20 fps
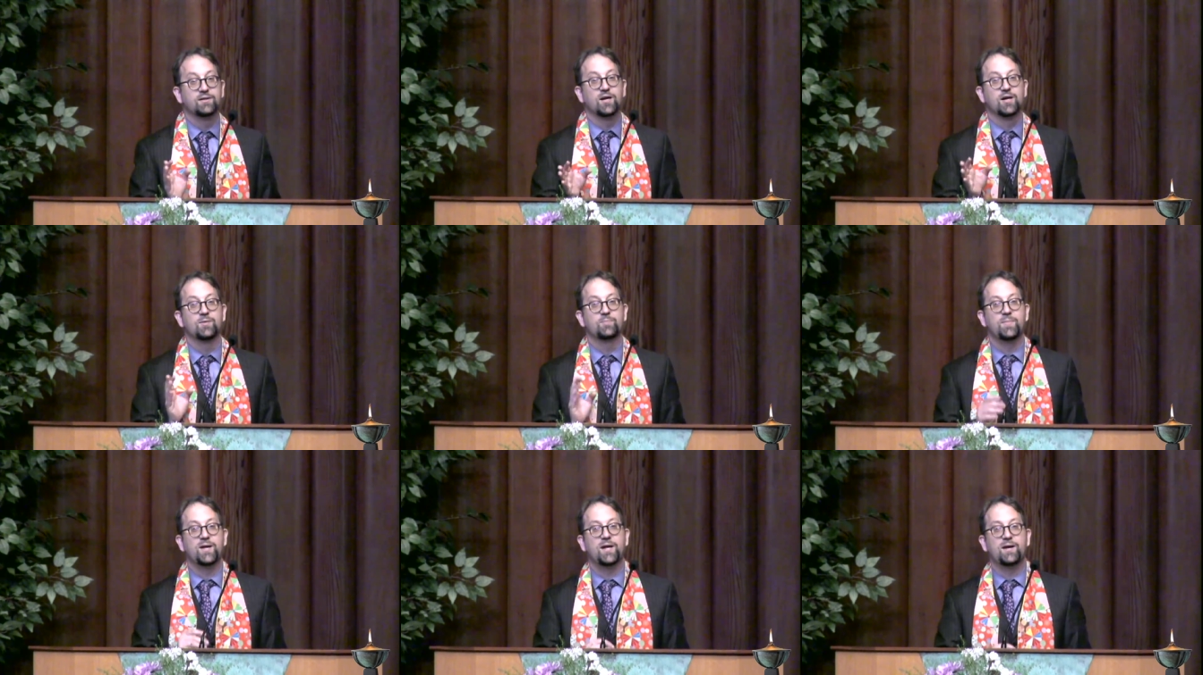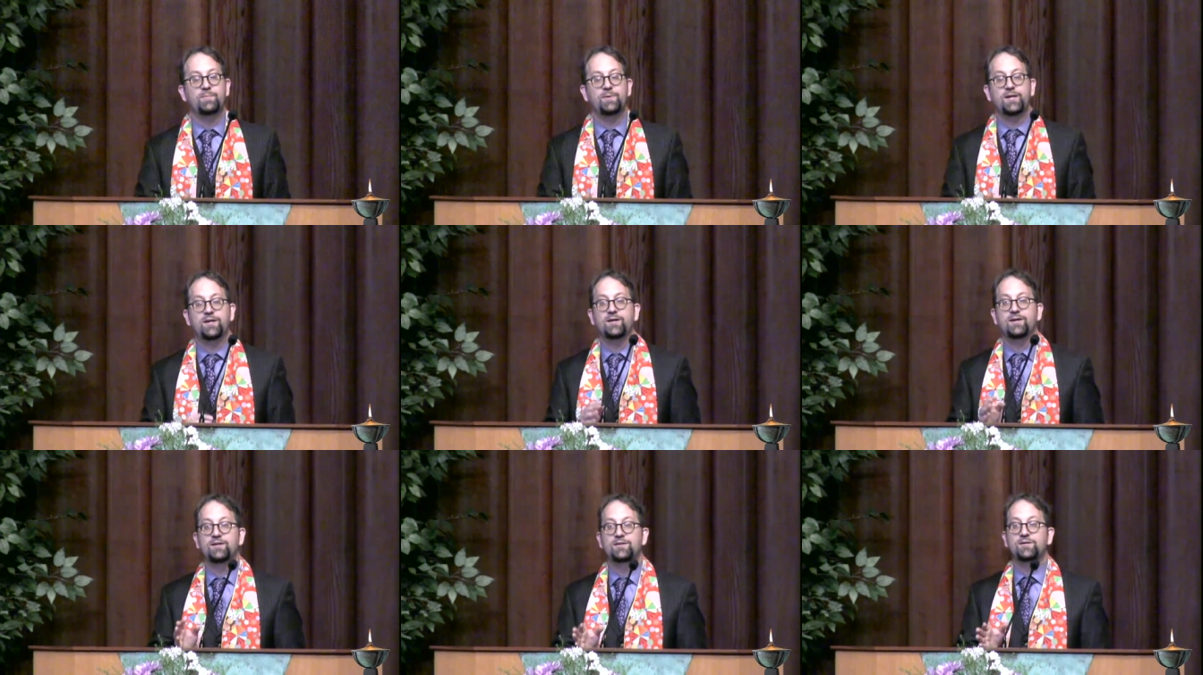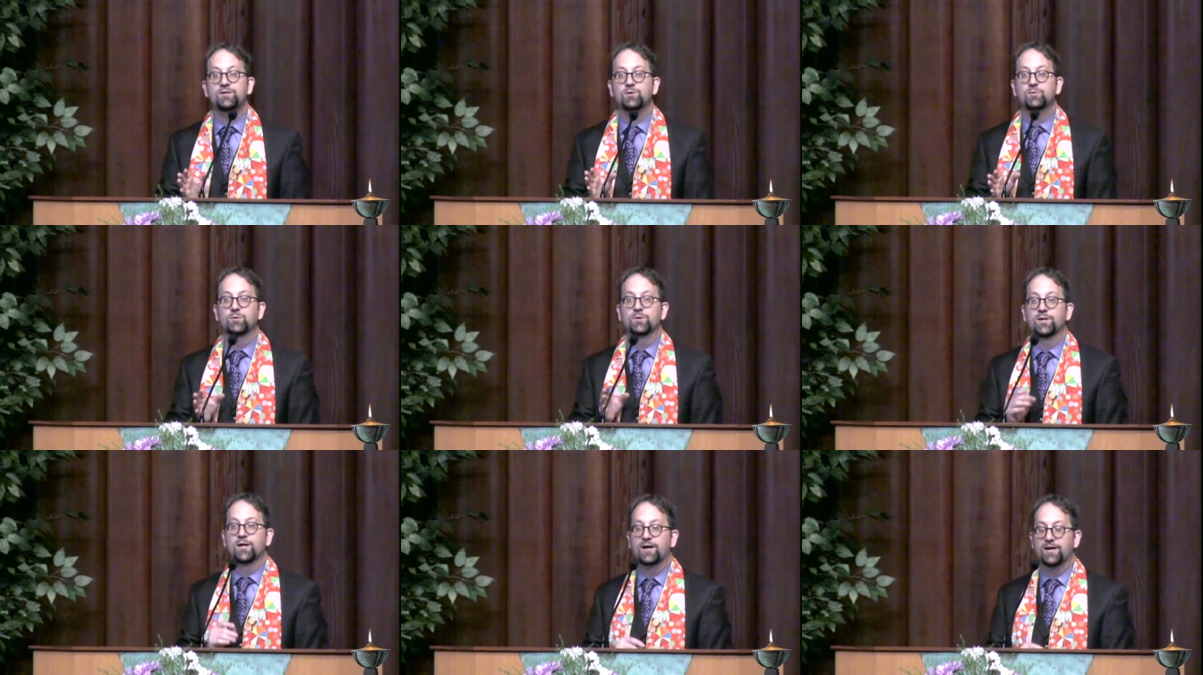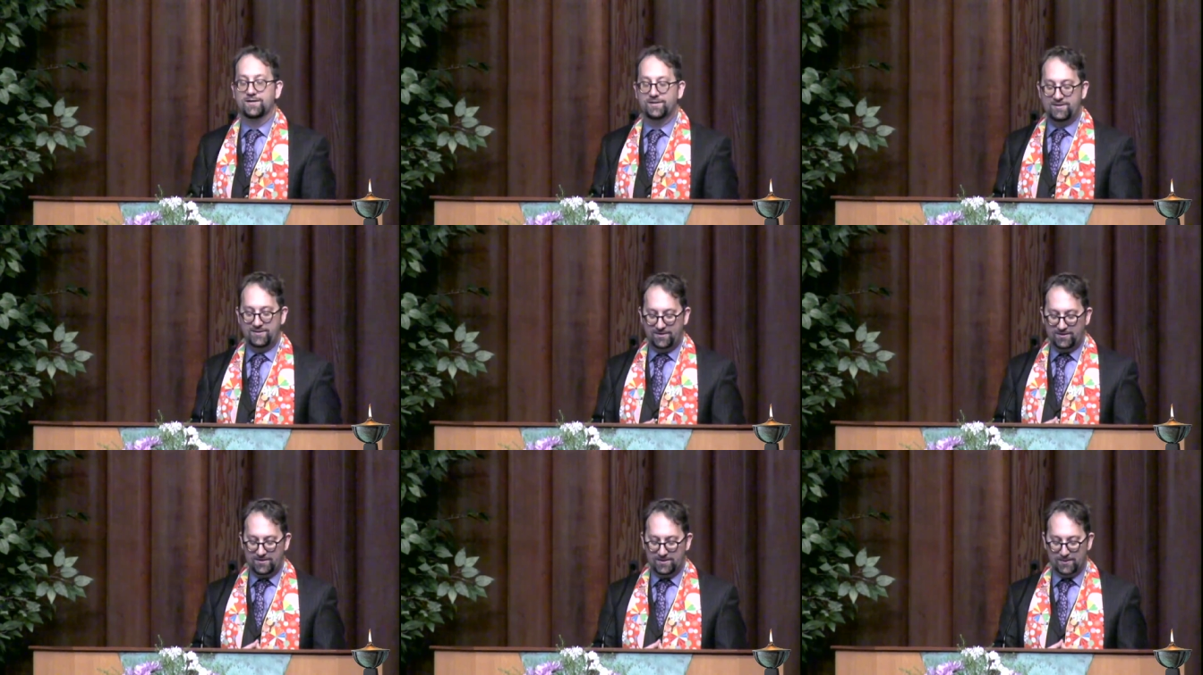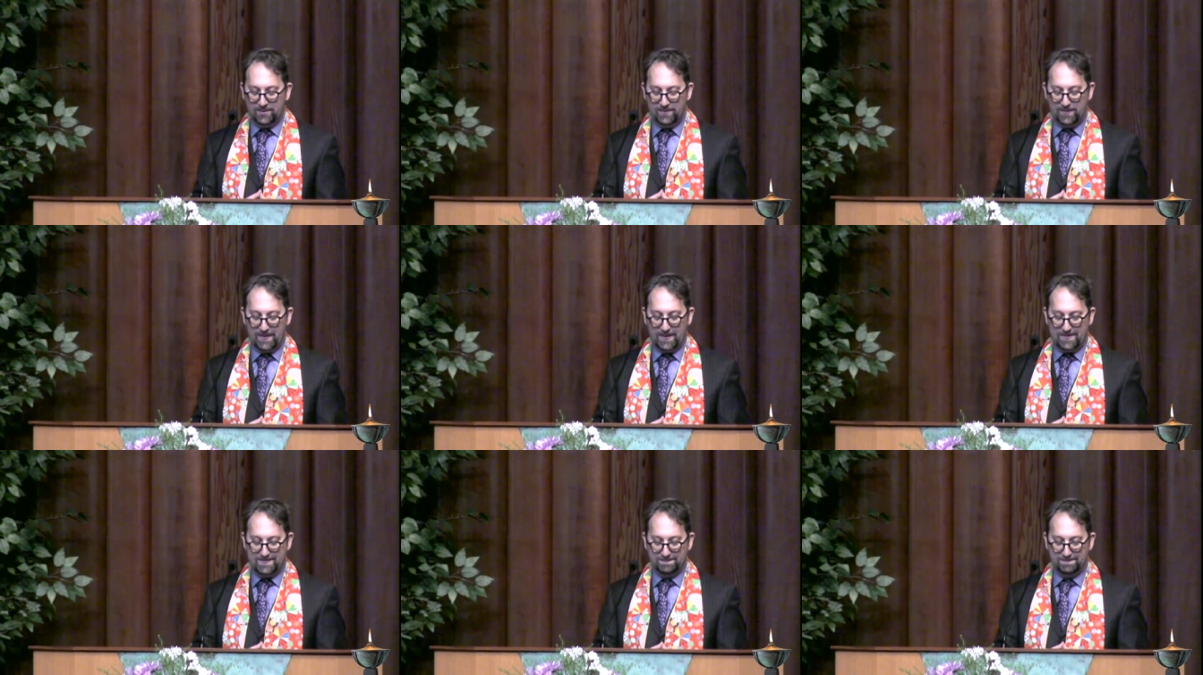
Maybe you were not here.